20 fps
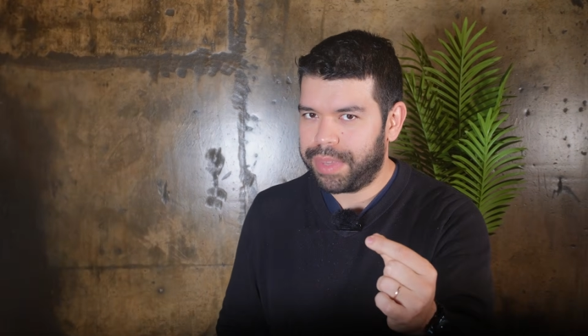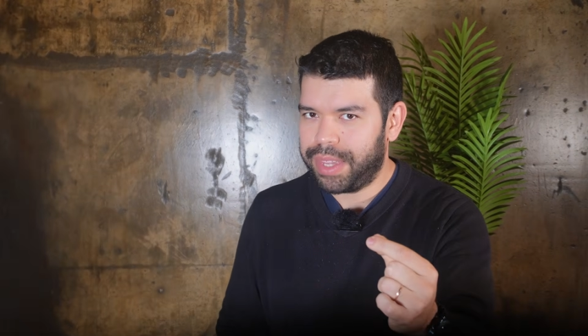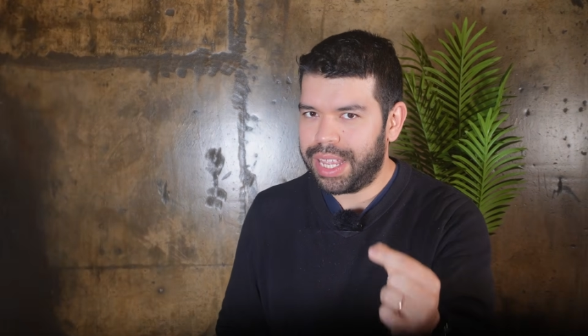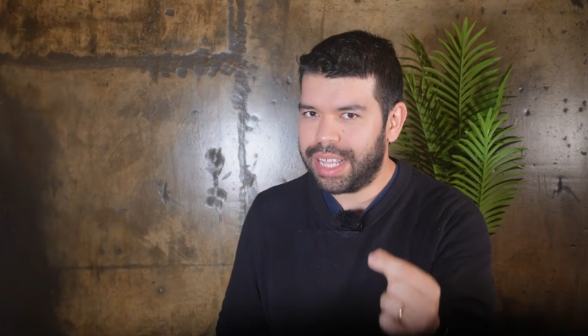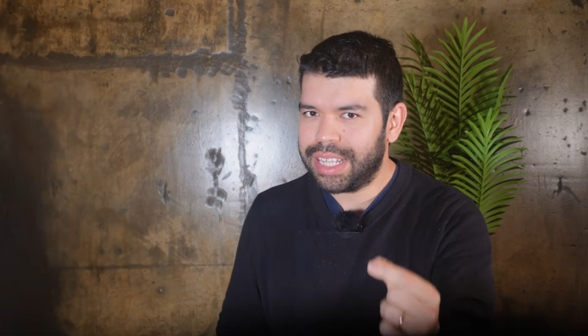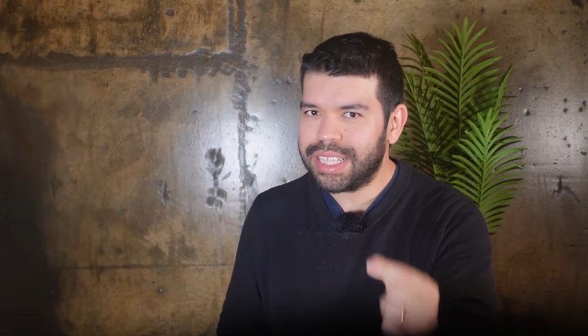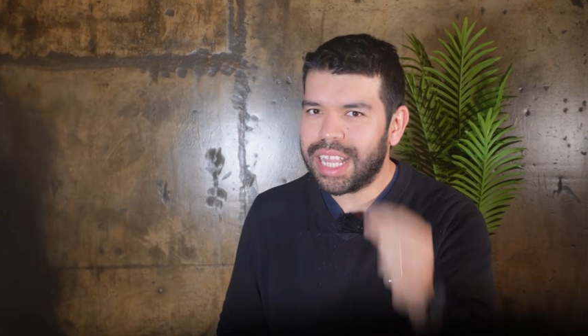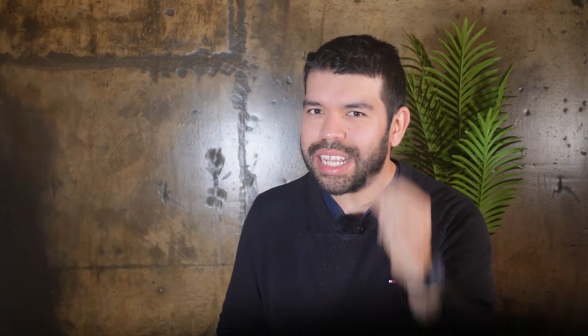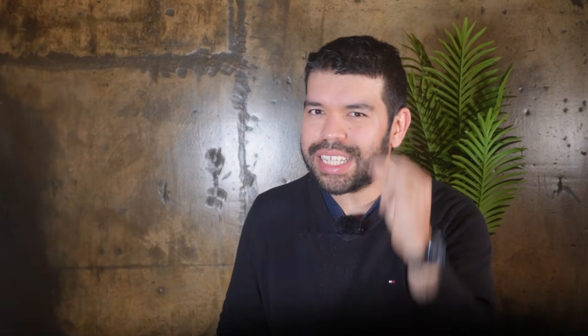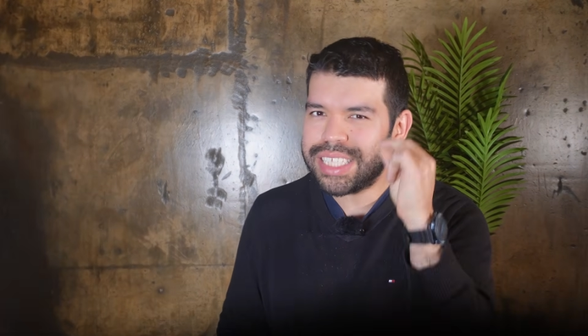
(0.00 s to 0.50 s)

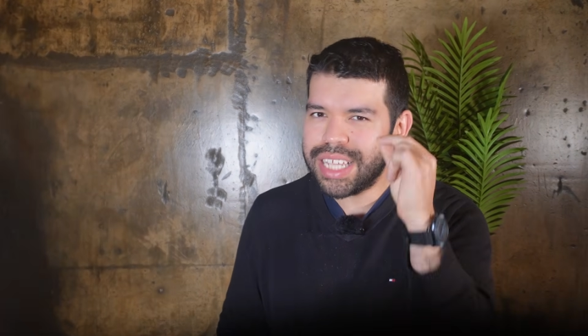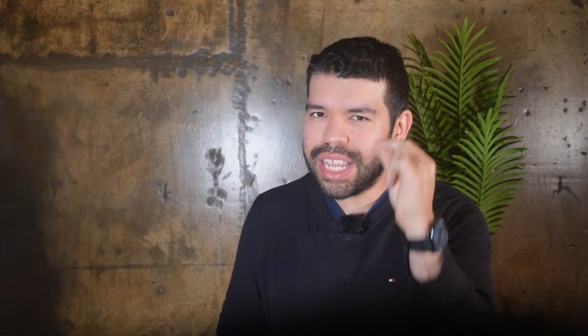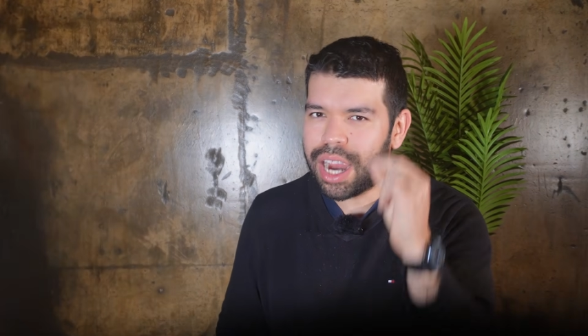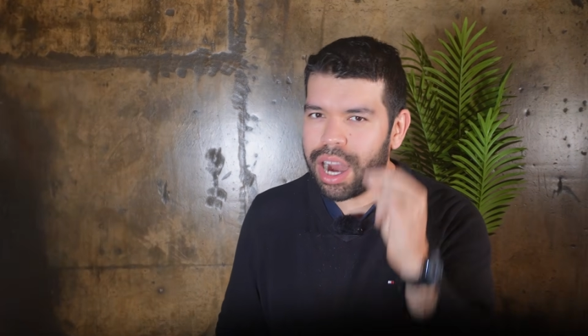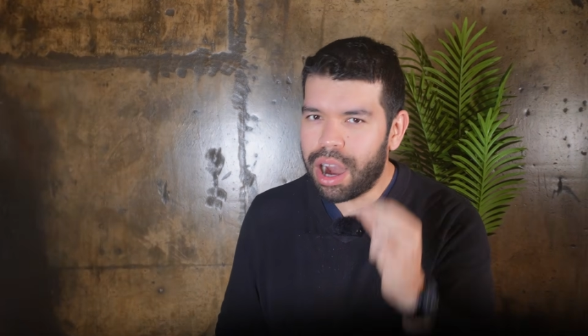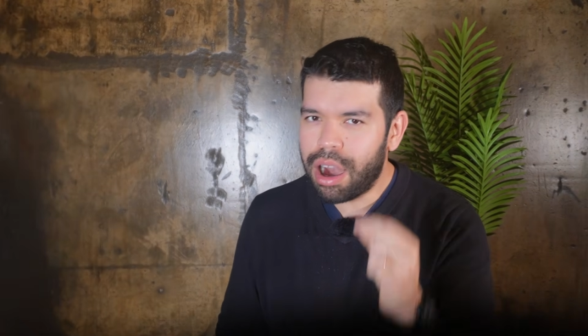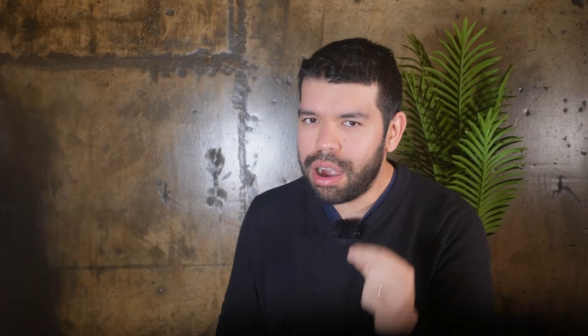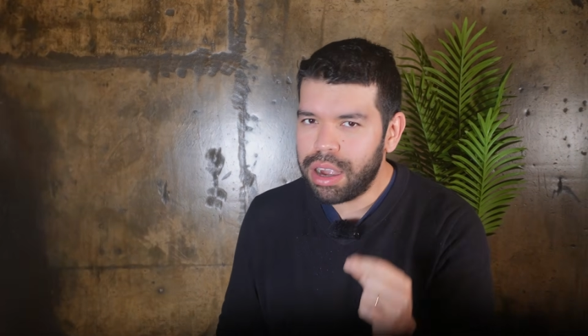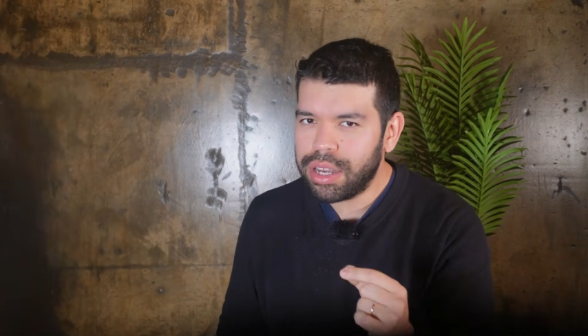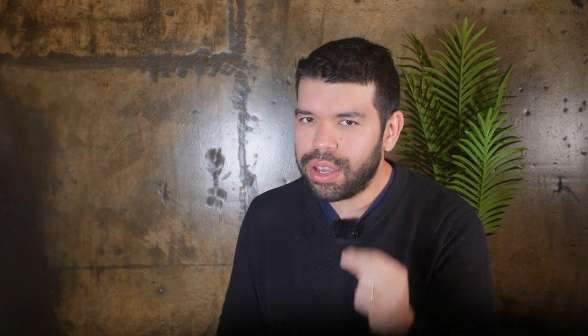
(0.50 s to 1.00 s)
And that's the
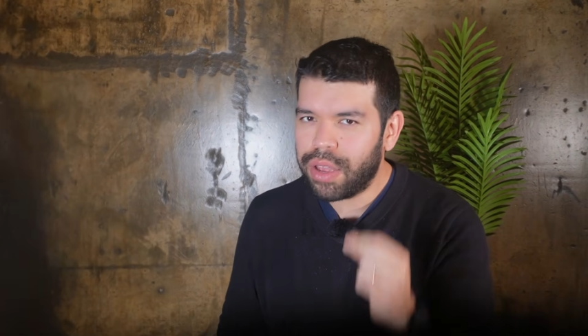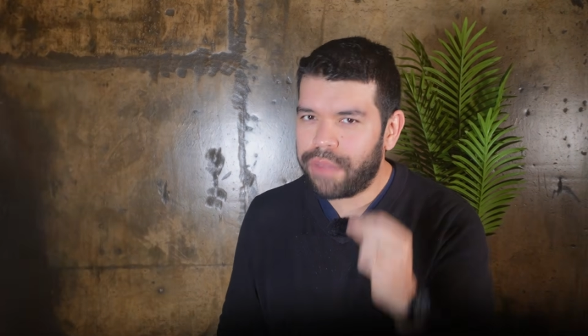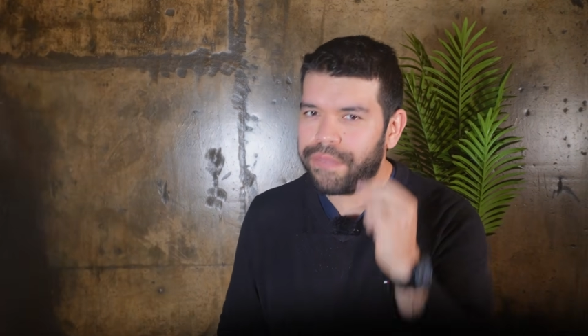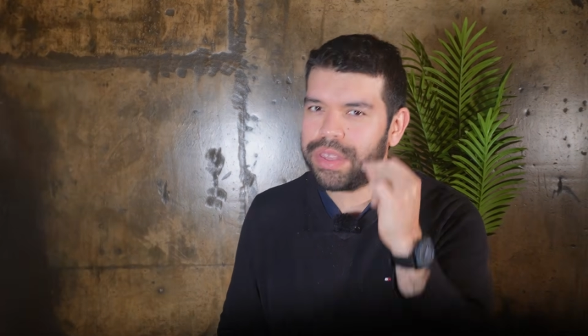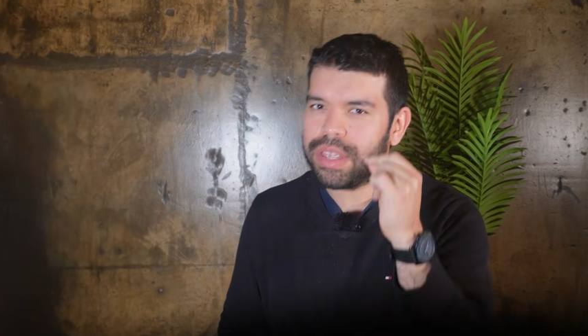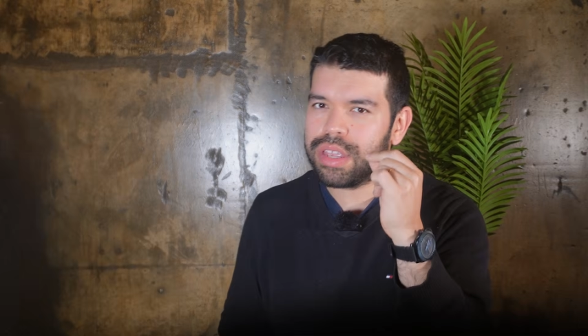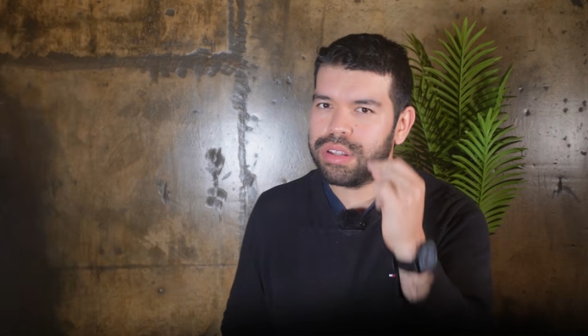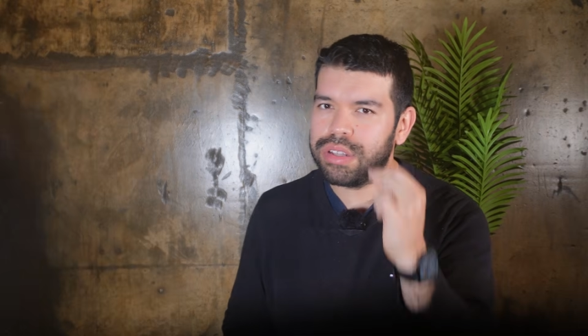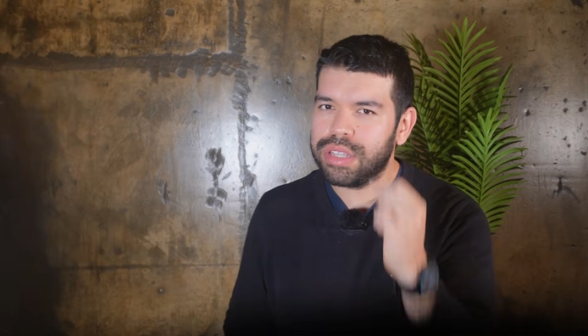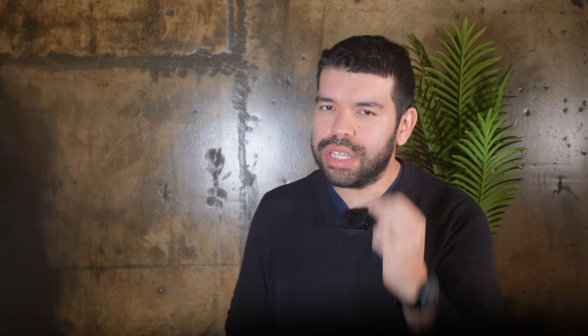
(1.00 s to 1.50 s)
heart of
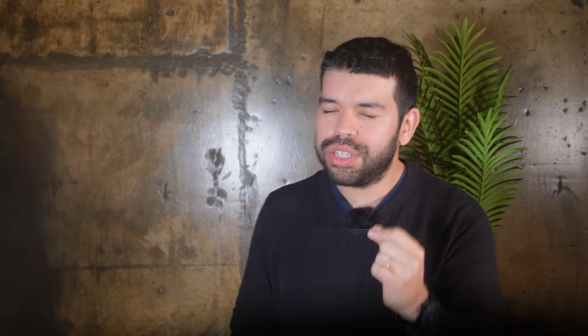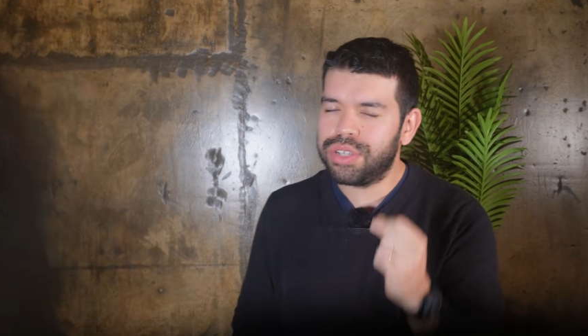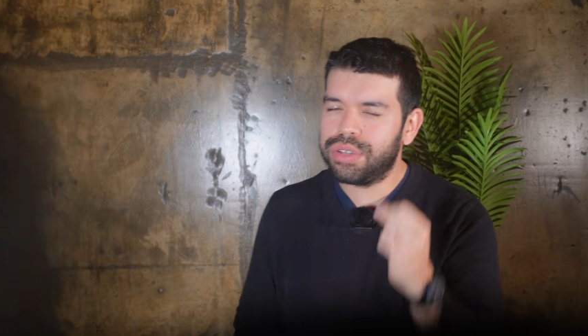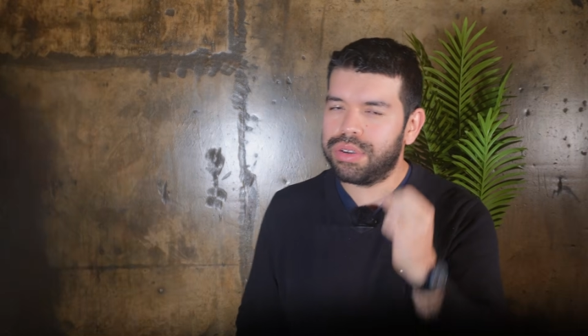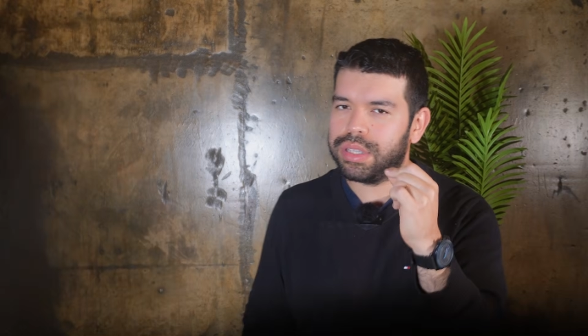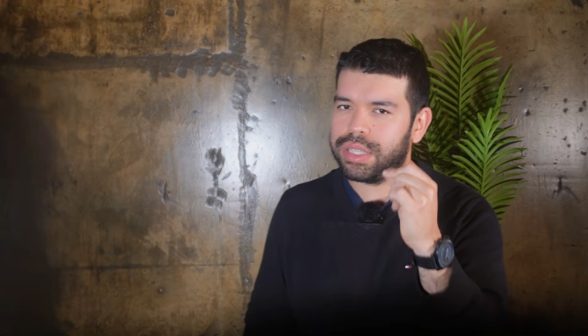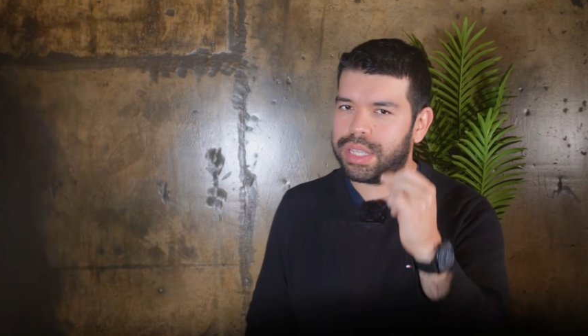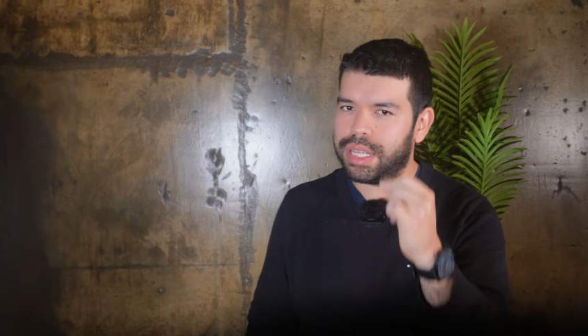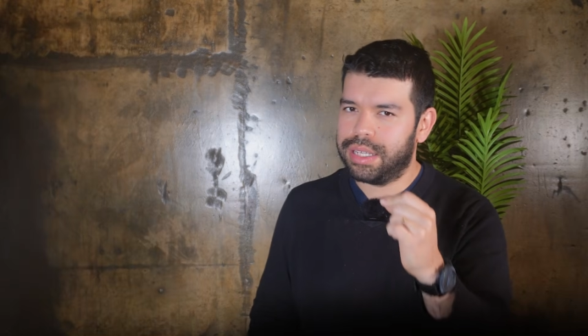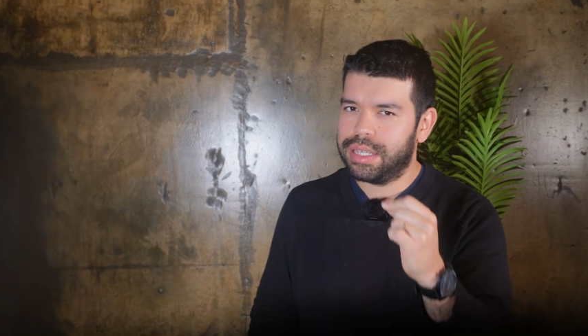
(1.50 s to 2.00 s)
the
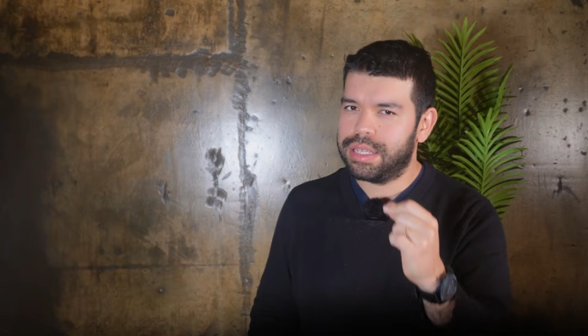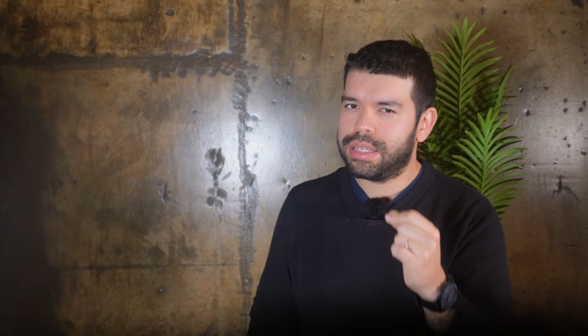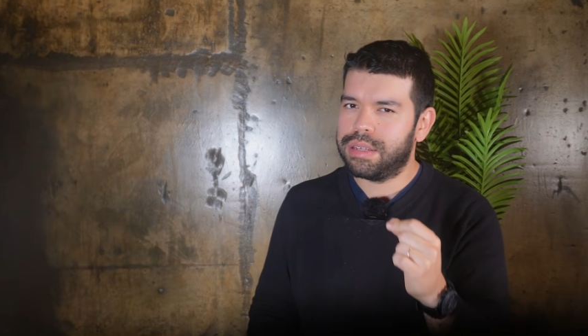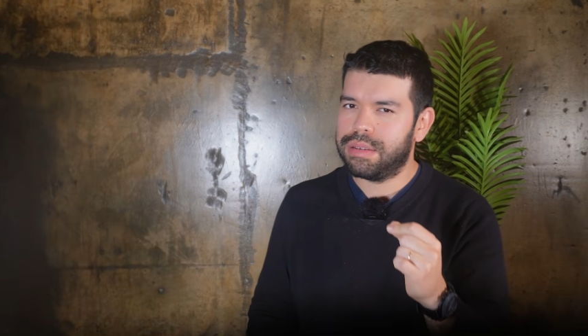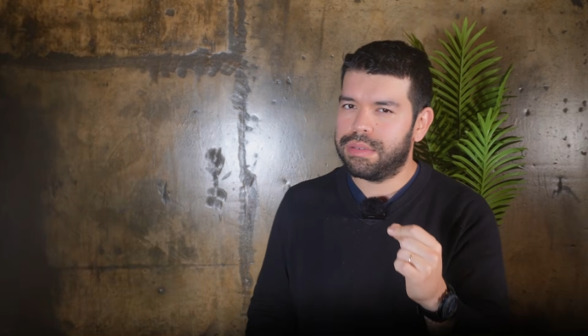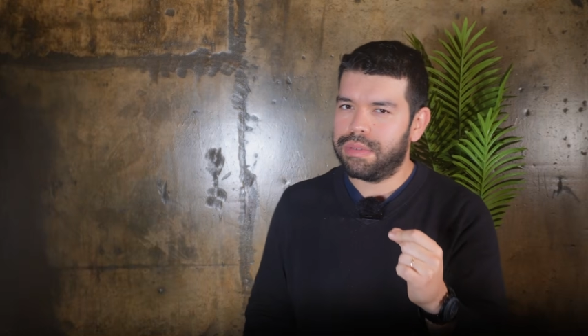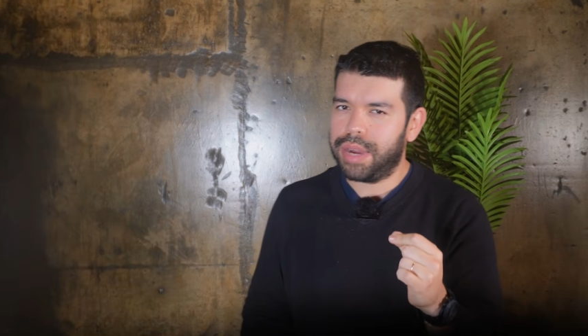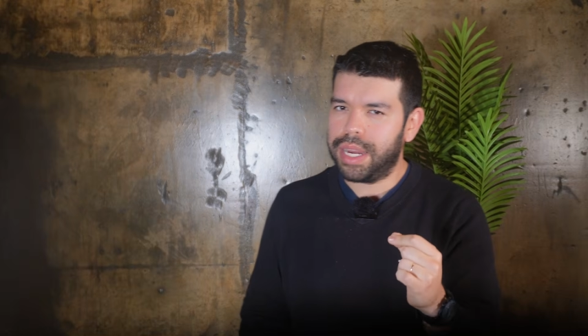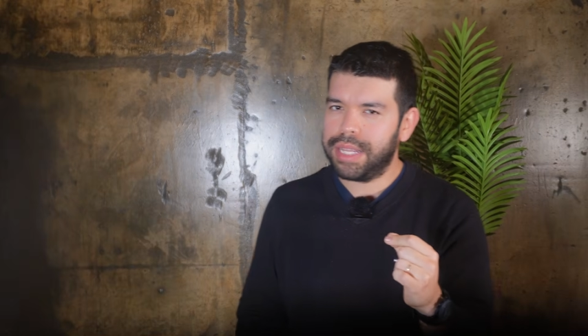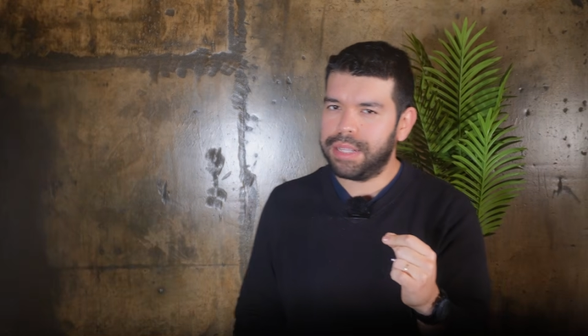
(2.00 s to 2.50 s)
conditional tense,
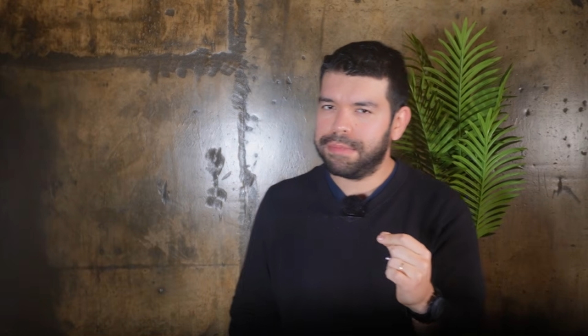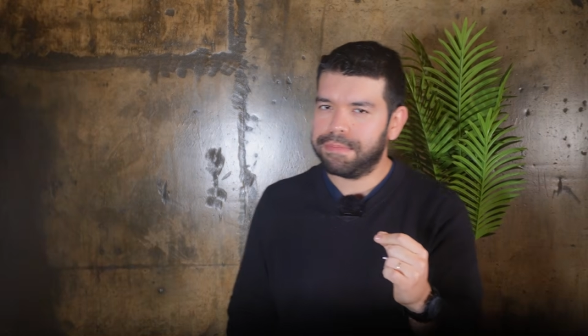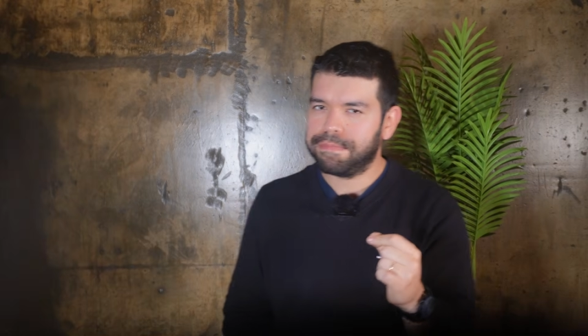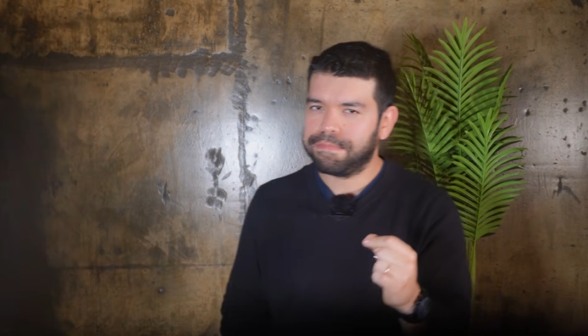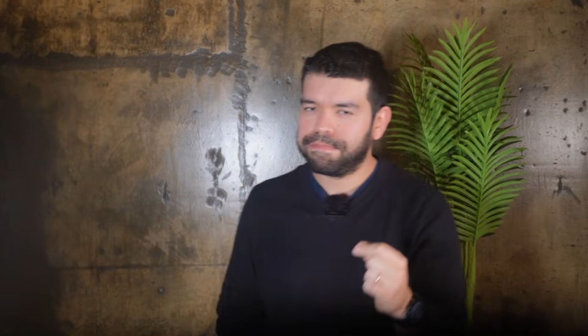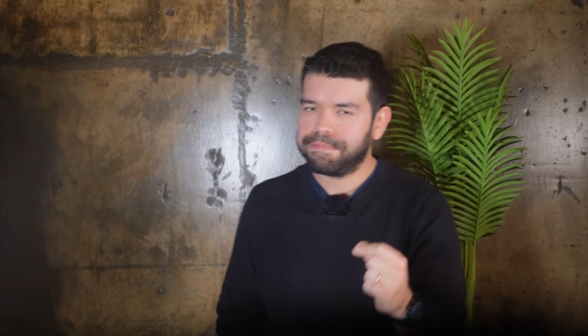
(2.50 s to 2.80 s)
right?